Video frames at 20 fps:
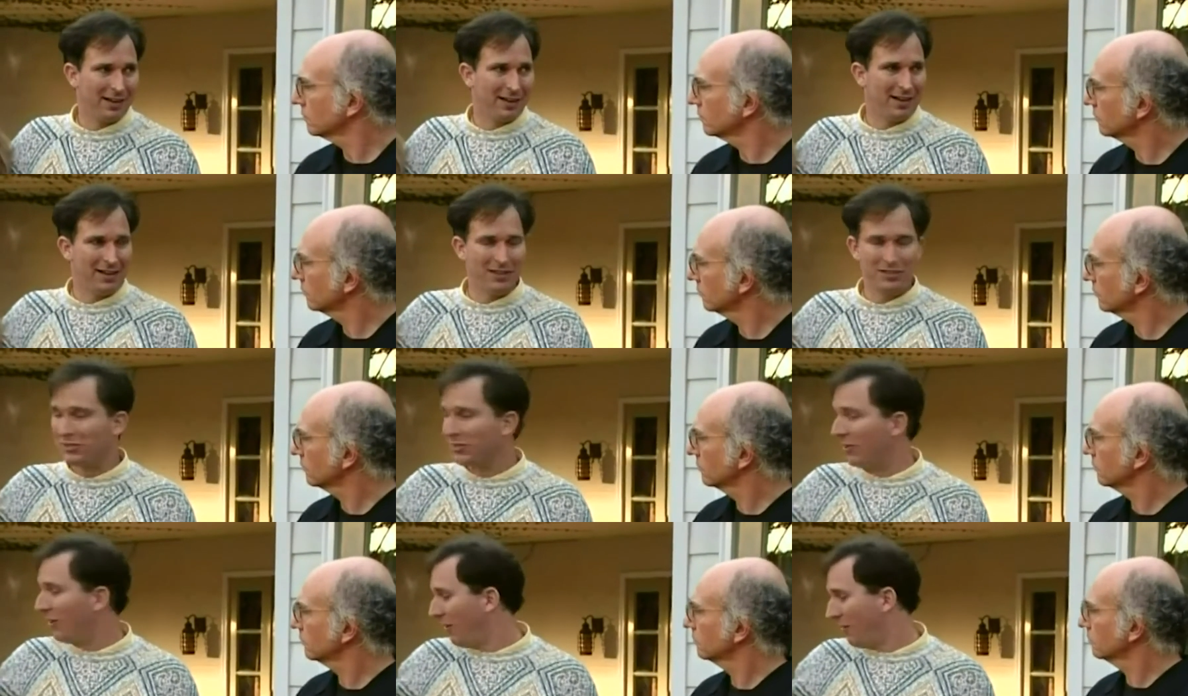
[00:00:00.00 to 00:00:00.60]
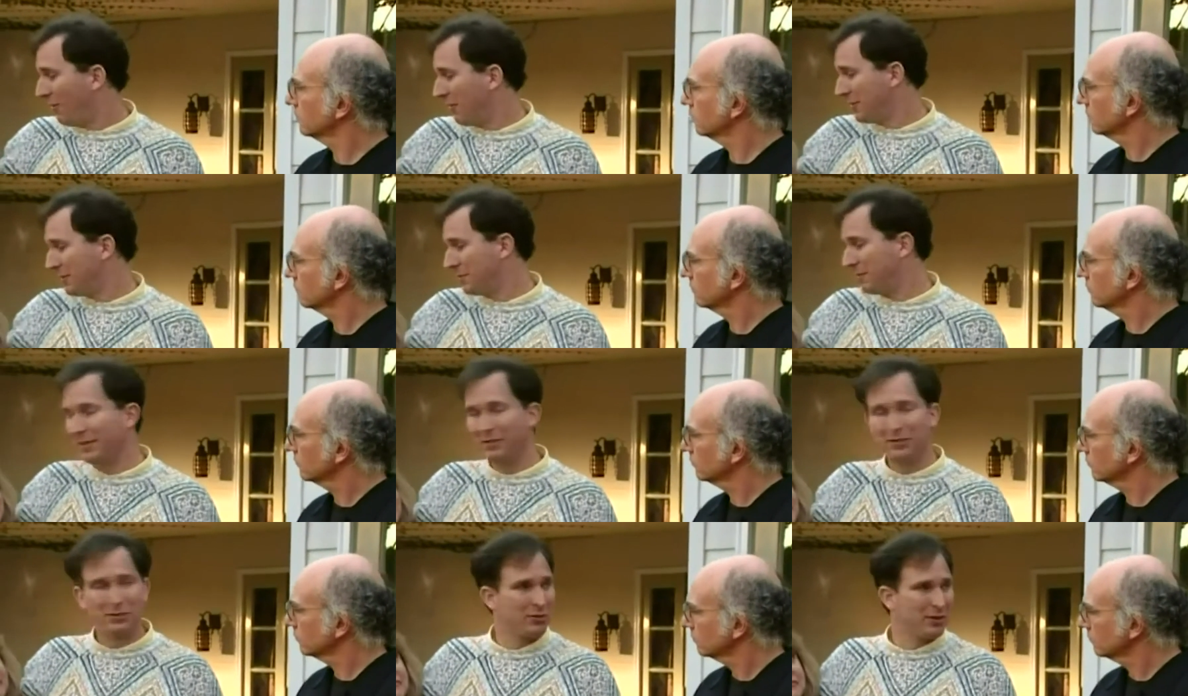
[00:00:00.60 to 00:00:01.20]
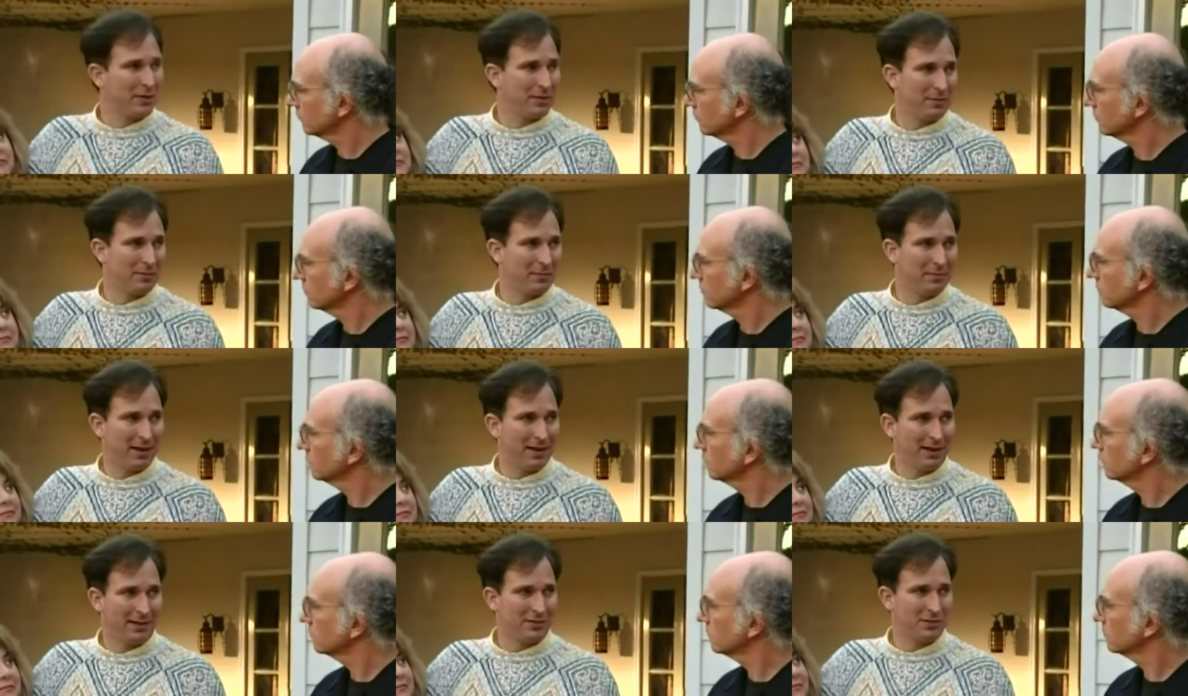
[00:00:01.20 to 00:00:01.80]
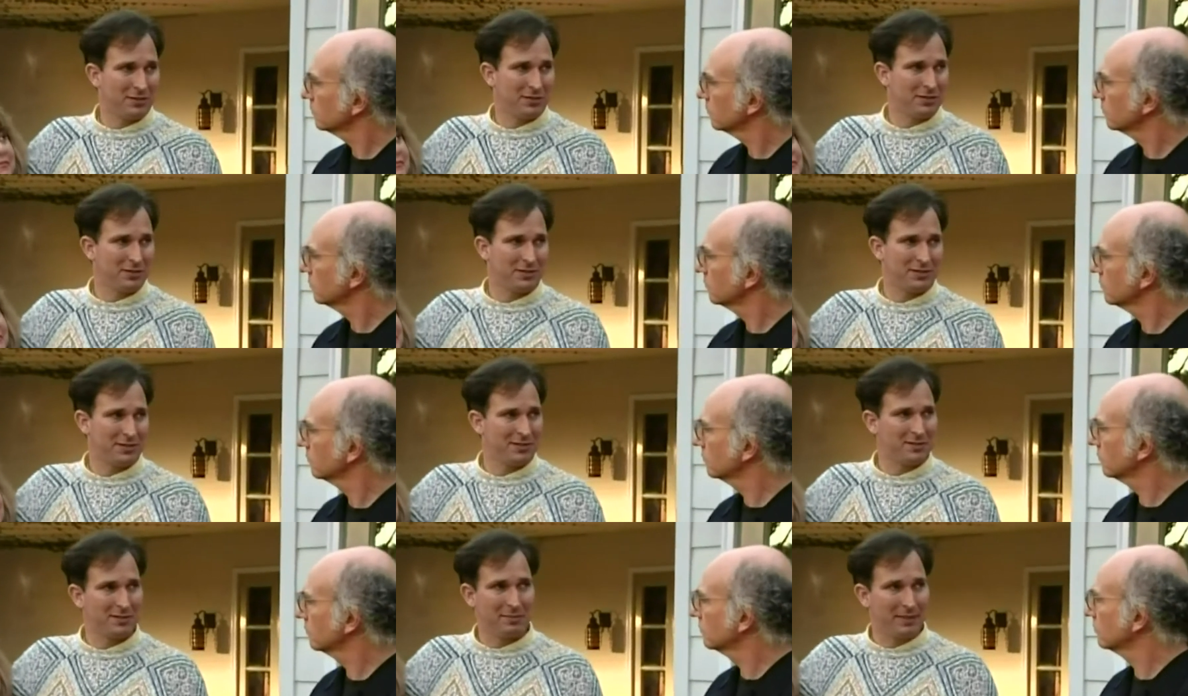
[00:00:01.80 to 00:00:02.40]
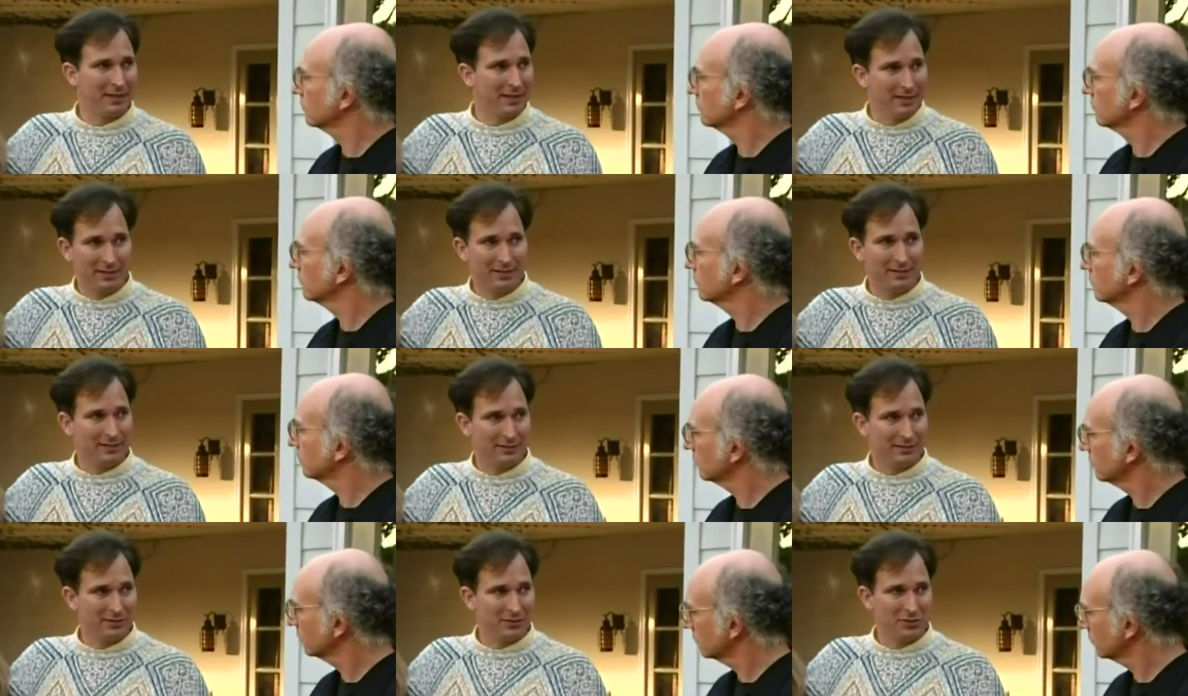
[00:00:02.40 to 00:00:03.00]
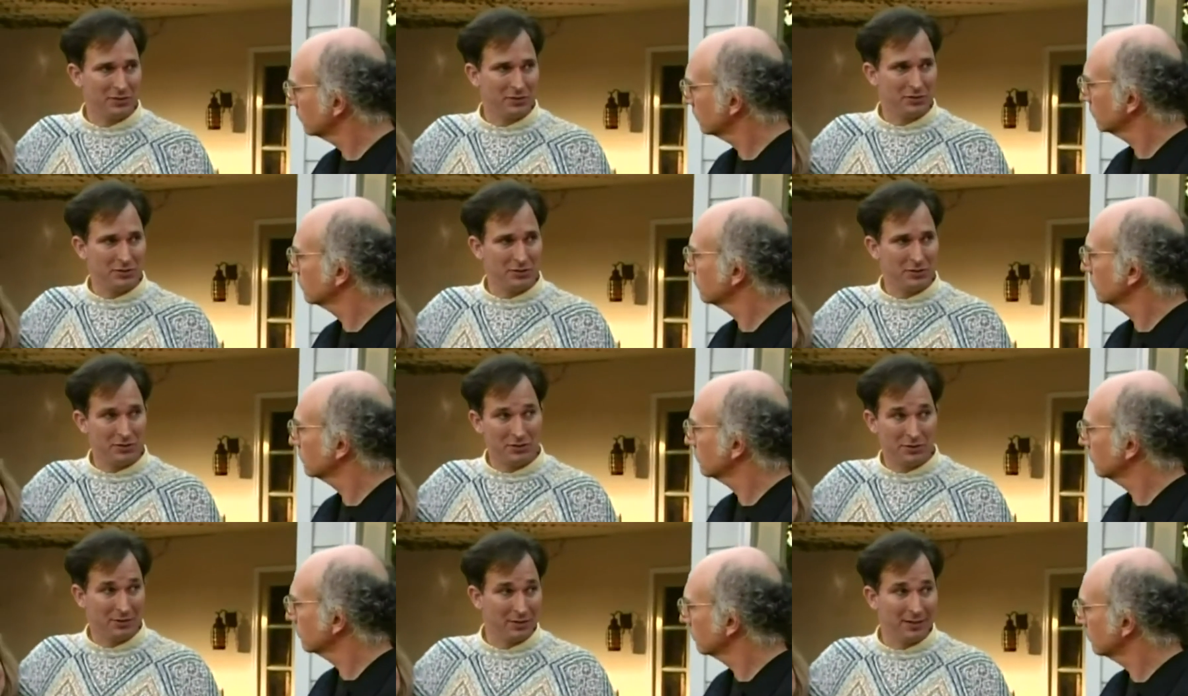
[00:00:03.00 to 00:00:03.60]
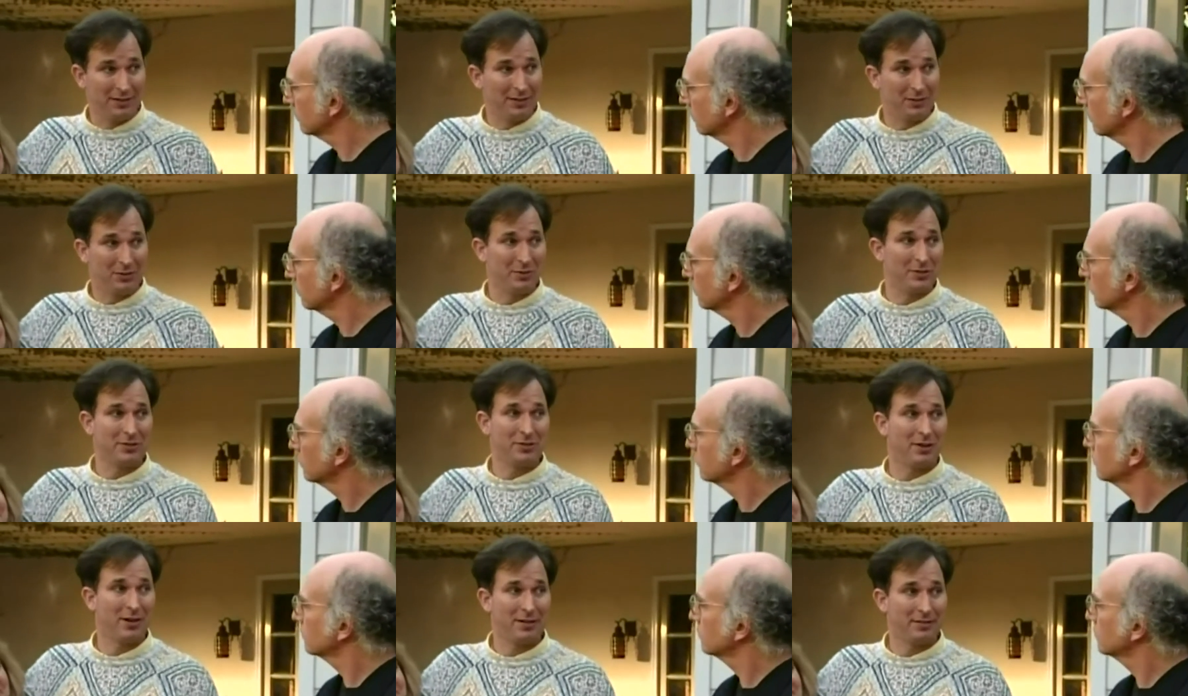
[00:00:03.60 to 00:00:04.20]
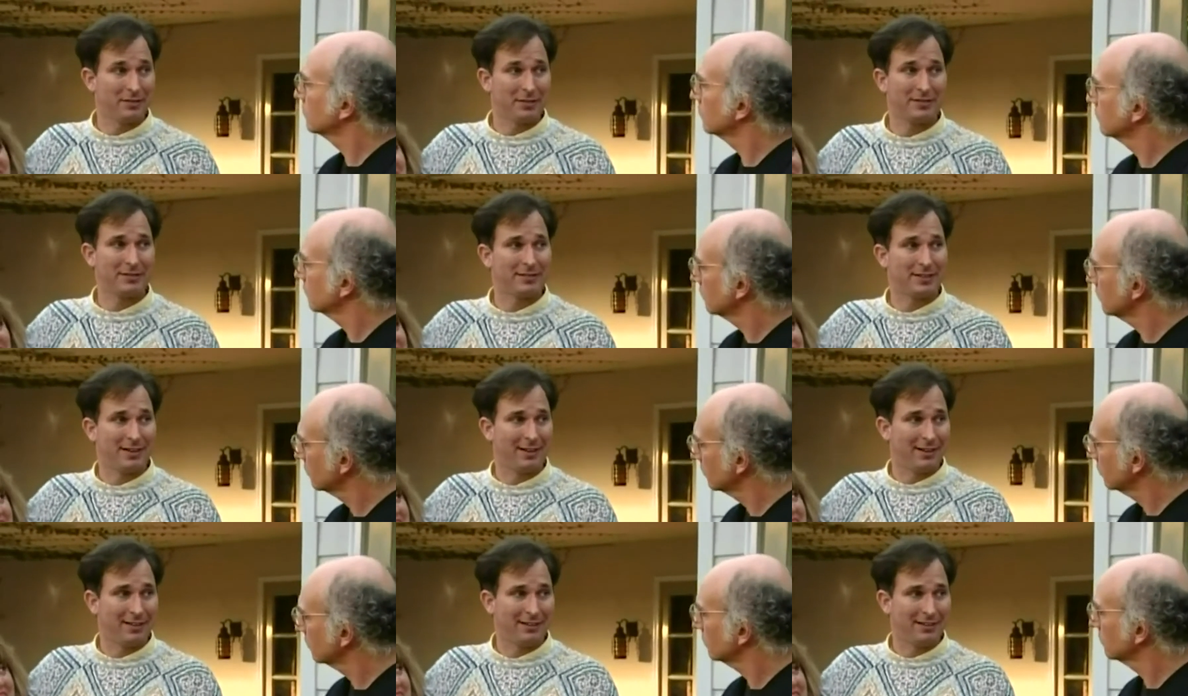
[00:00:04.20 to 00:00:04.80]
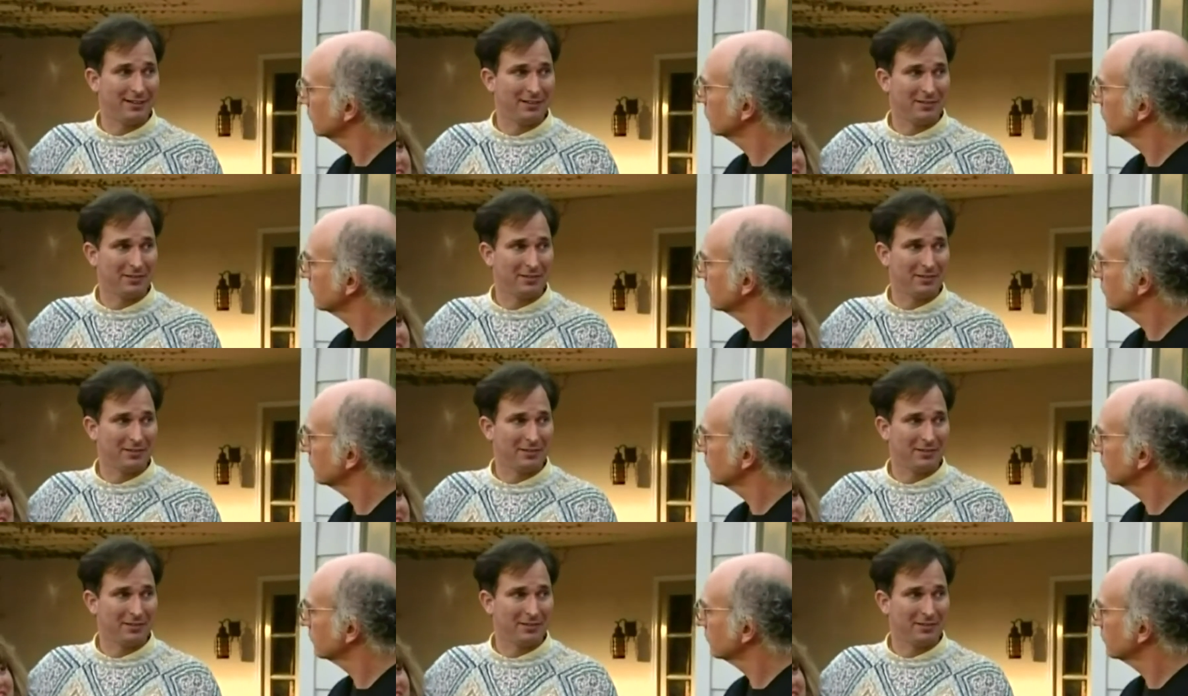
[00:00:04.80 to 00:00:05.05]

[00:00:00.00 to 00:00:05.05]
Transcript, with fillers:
Speaker 1: it's always been a dream of mine to meet Julia Louis-Dreyfus and